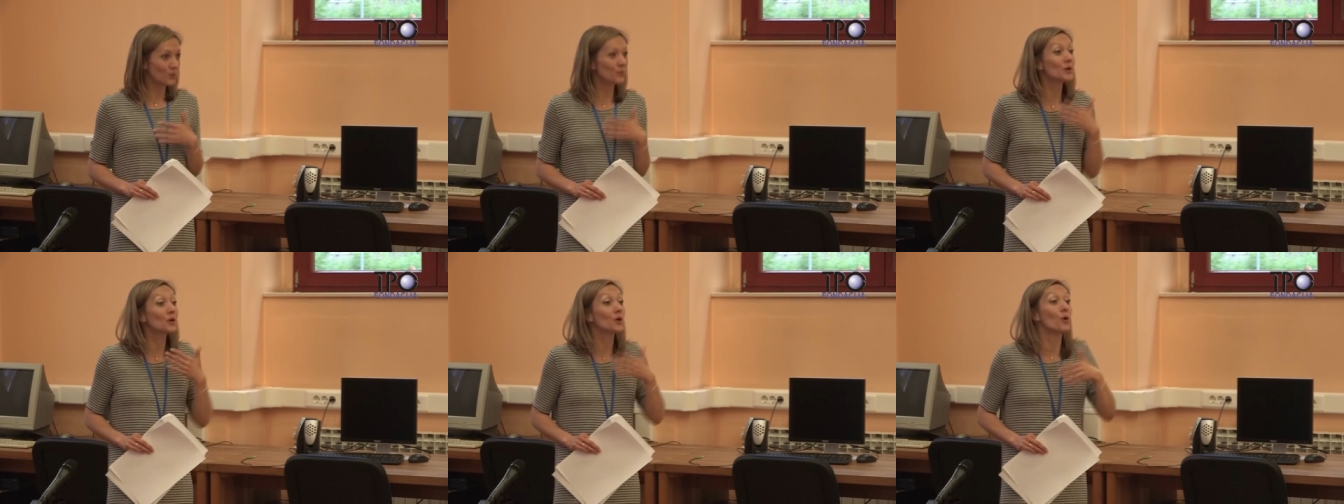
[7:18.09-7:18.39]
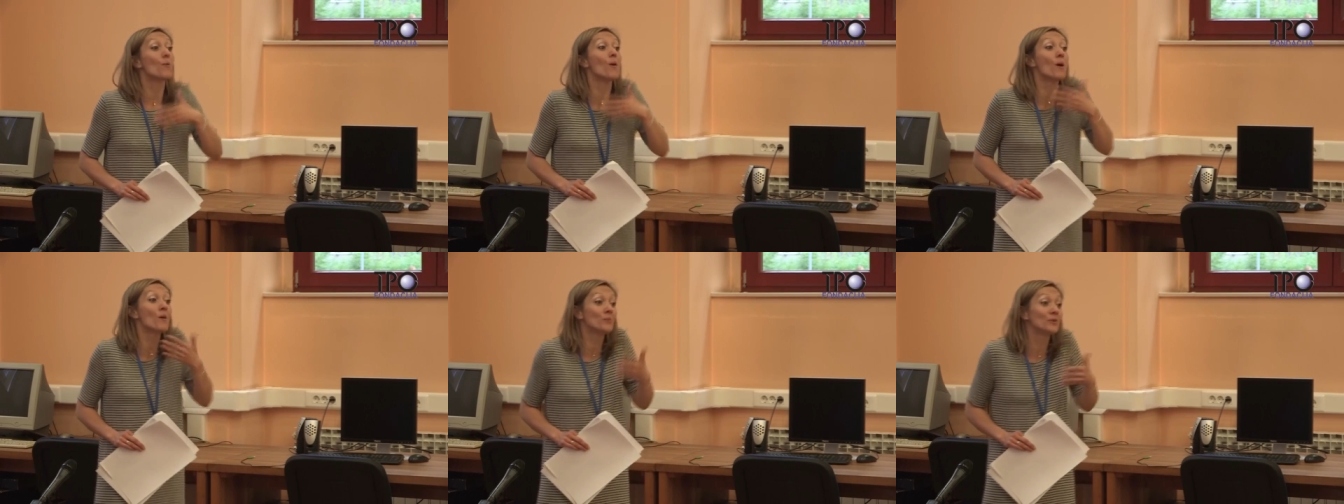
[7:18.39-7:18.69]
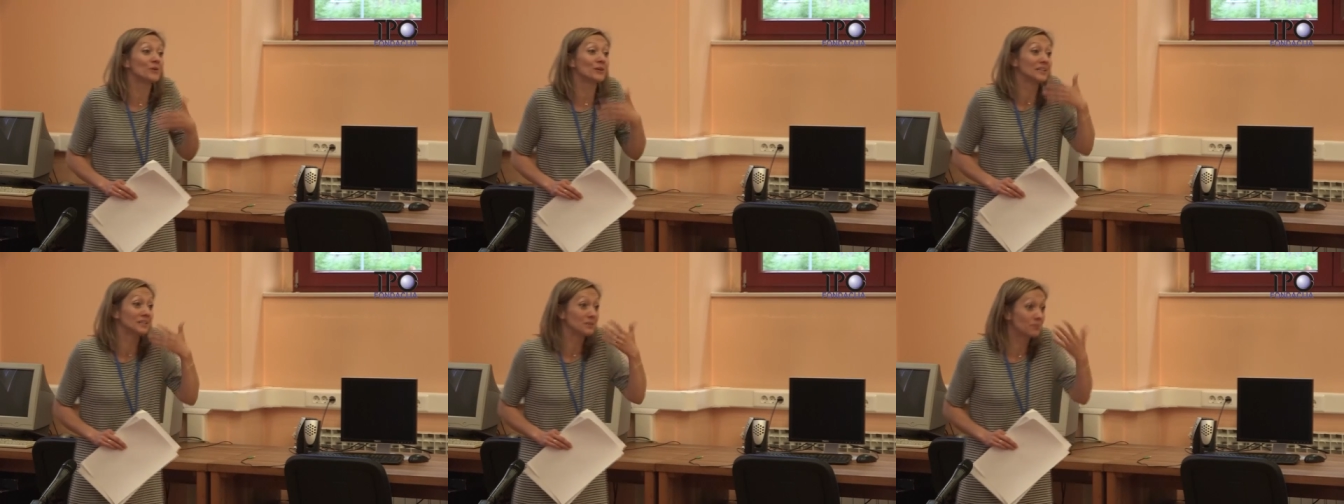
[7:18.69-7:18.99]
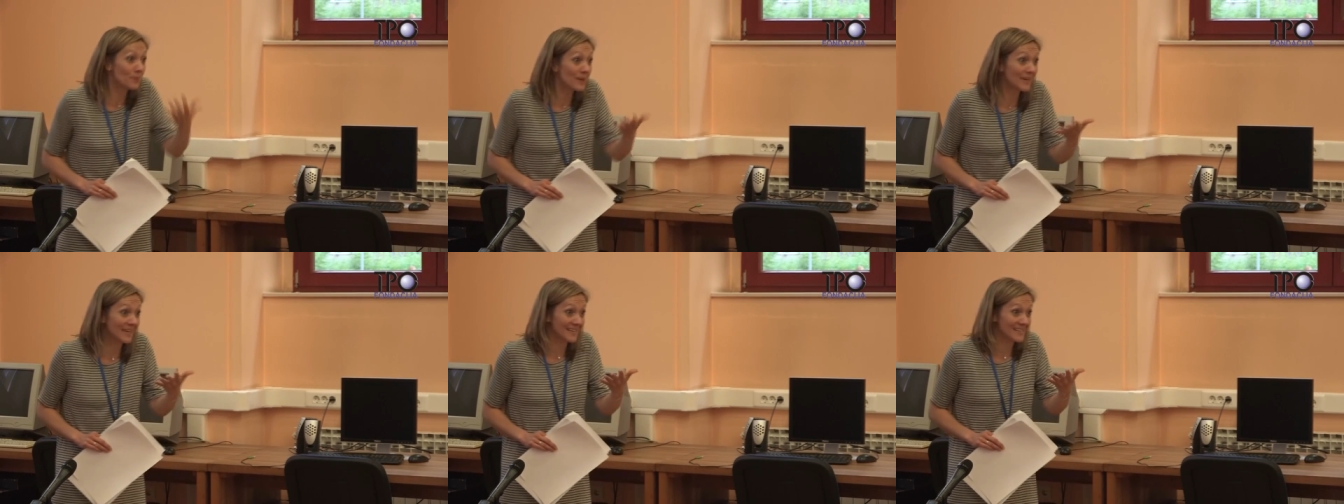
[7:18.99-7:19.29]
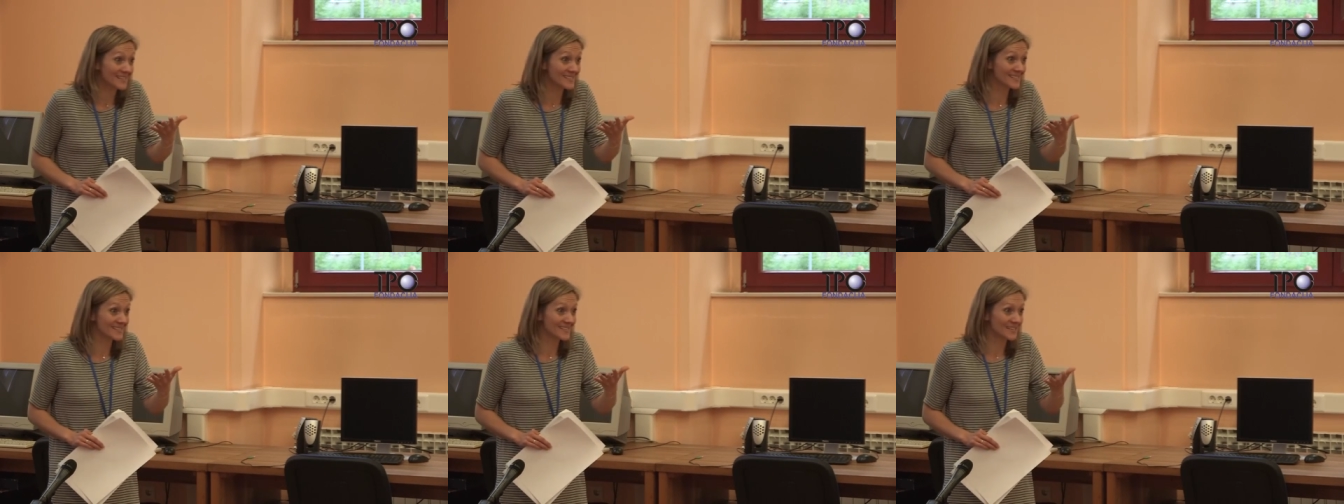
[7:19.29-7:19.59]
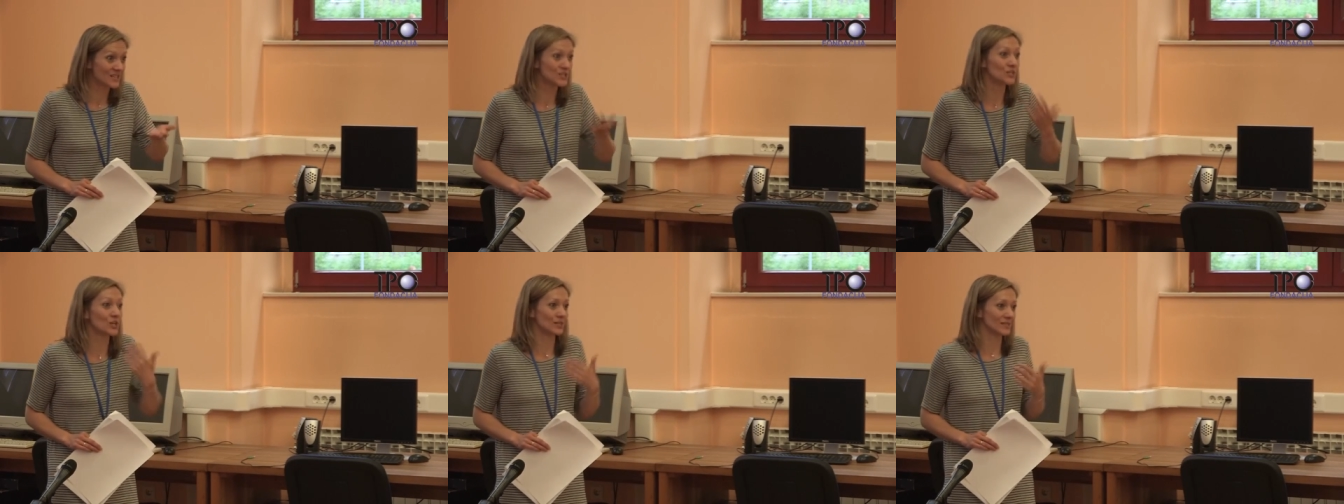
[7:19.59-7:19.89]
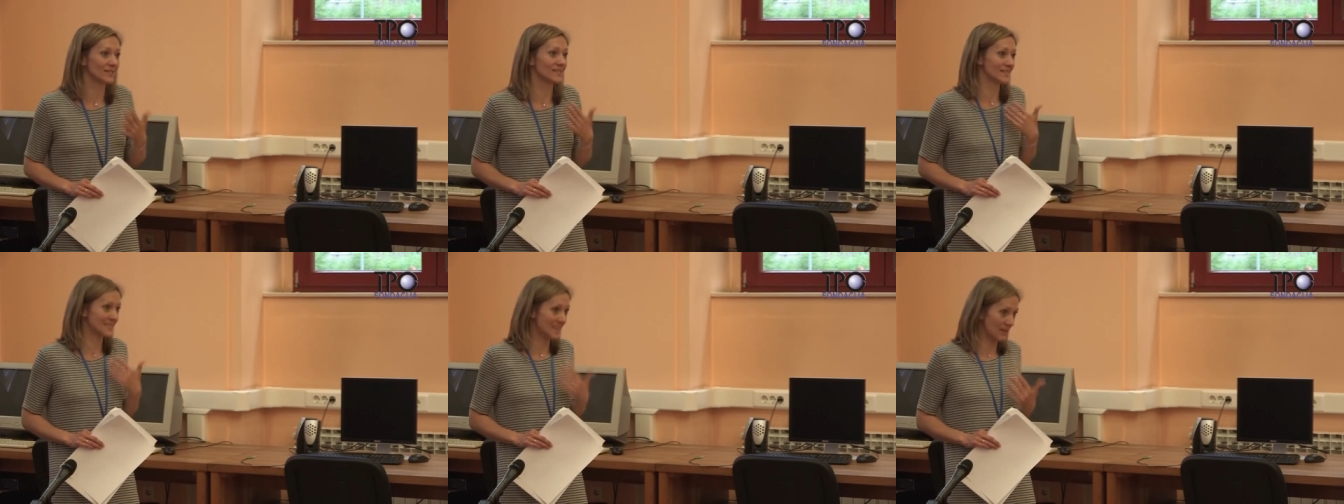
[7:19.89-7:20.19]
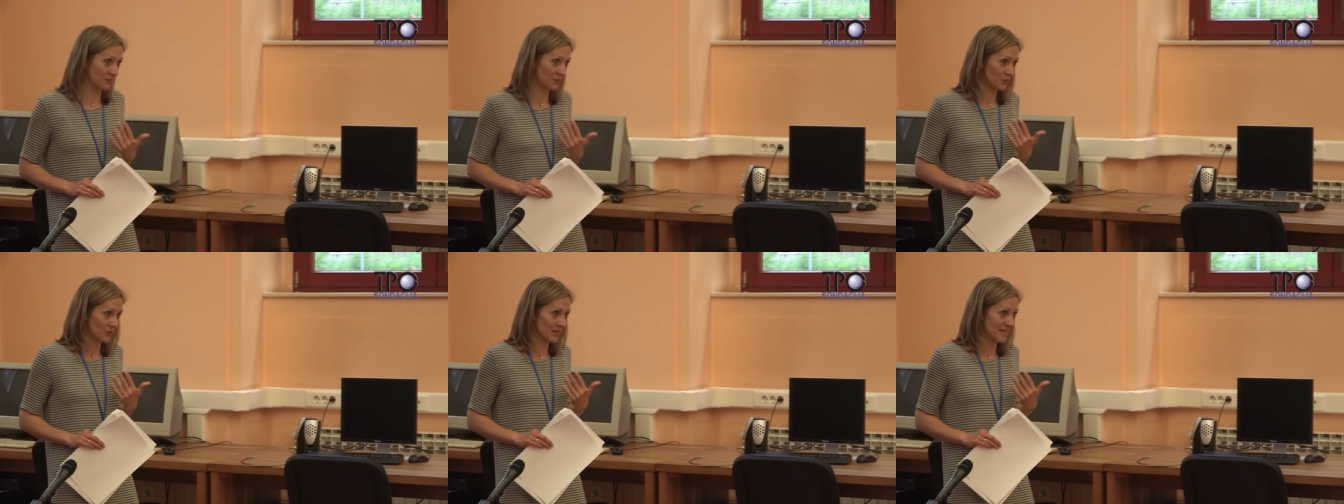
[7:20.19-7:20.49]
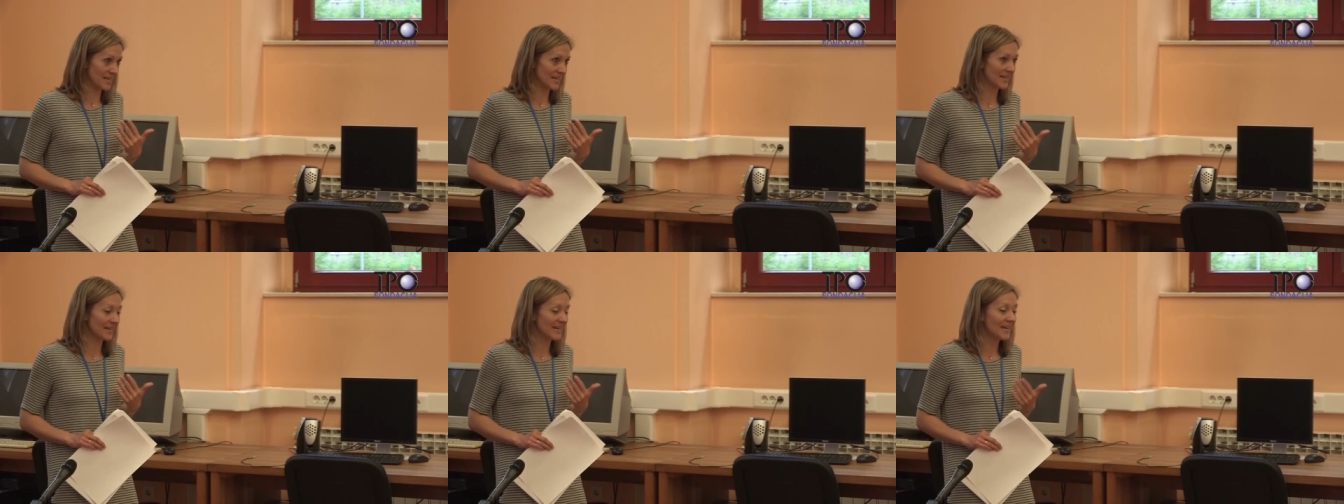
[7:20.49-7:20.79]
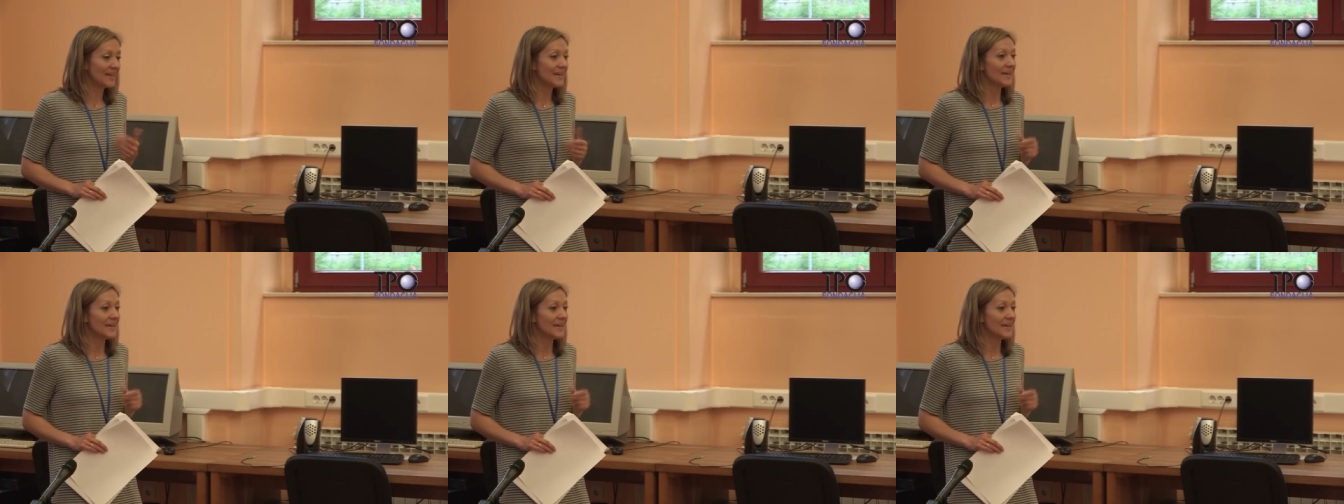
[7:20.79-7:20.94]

we commemorate peace, not a suffering.